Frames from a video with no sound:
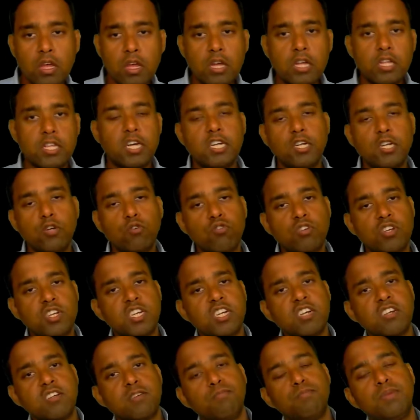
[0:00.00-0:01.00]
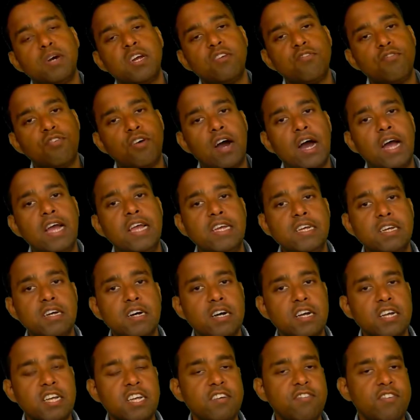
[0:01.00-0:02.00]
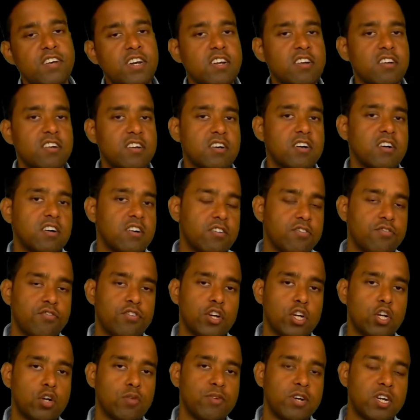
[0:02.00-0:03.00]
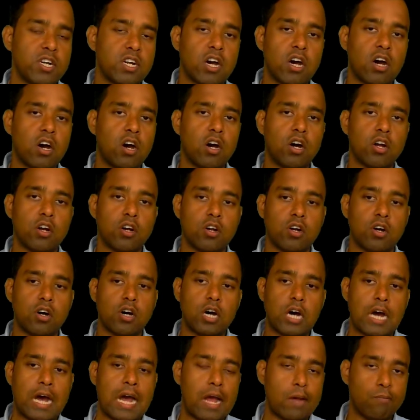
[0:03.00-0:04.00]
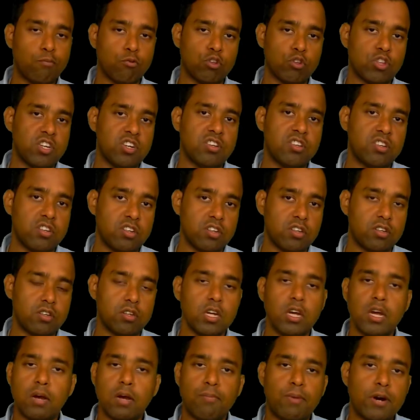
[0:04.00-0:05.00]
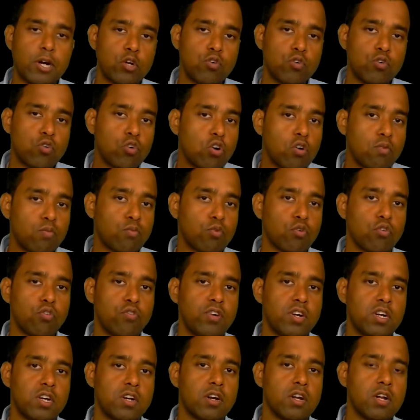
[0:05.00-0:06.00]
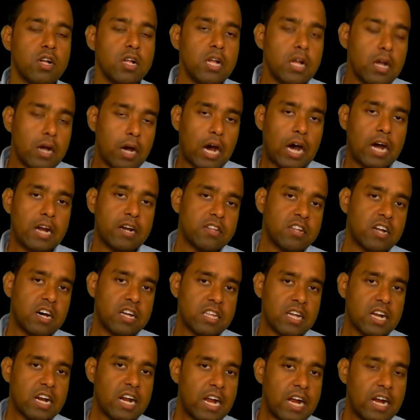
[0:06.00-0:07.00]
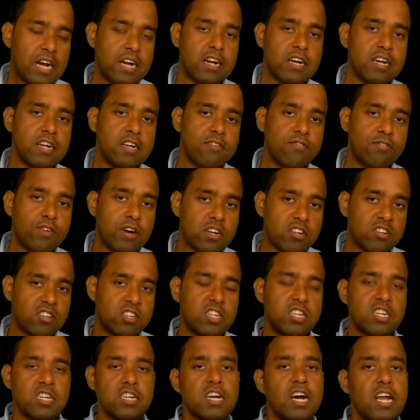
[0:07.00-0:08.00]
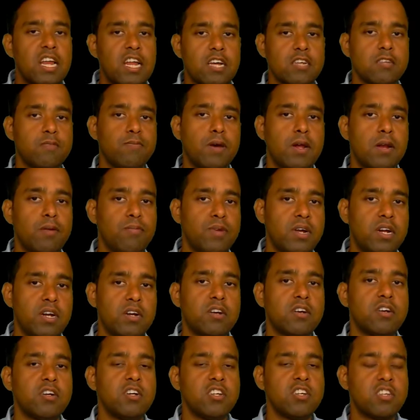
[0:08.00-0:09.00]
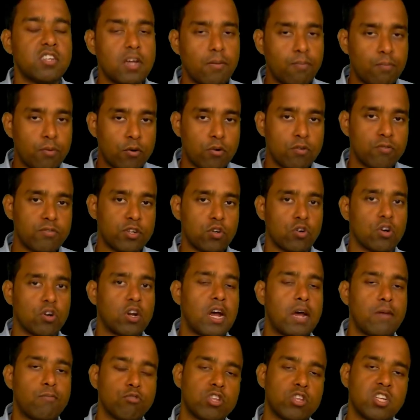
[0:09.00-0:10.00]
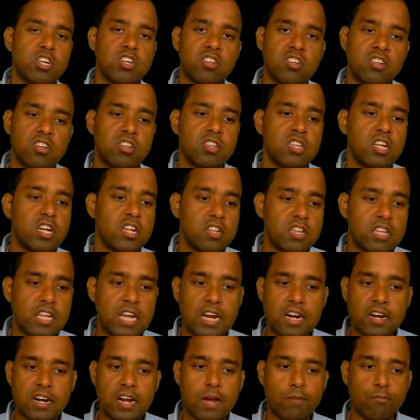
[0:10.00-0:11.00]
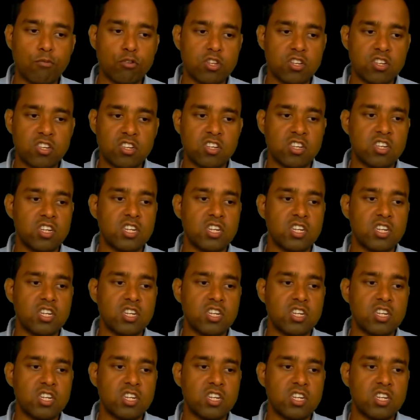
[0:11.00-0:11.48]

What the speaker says: then you just verify a given phenomena or hypothesis, but you don't prove it. On the other hand, if a single experiment disapproves your hypothesis, then that hypothesis is